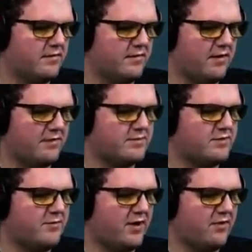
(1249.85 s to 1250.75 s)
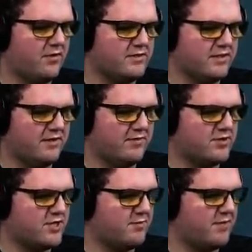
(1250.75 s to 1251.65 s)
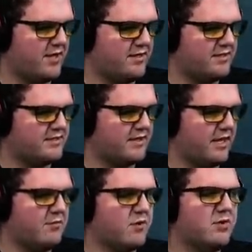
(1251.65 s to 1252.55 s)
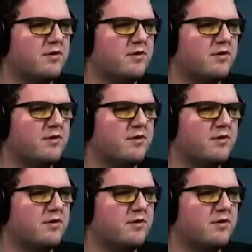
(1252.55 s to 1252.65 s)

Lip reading: I'm so paranoid to leave the ship, man. It's a gamble.